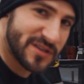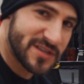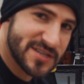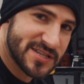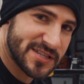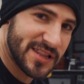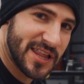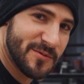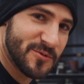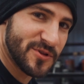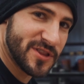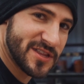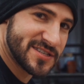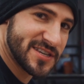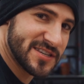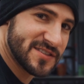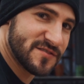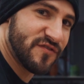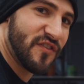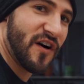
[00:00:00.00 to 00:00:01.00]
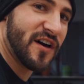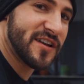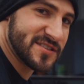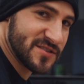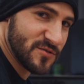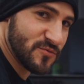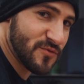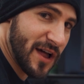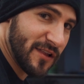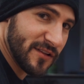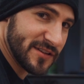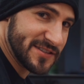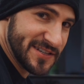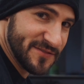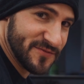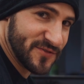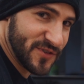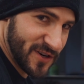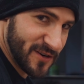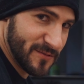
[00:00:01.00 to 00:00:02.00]
disclaimer that says fun is a relative
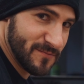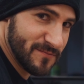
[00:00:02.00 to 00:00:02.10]
term.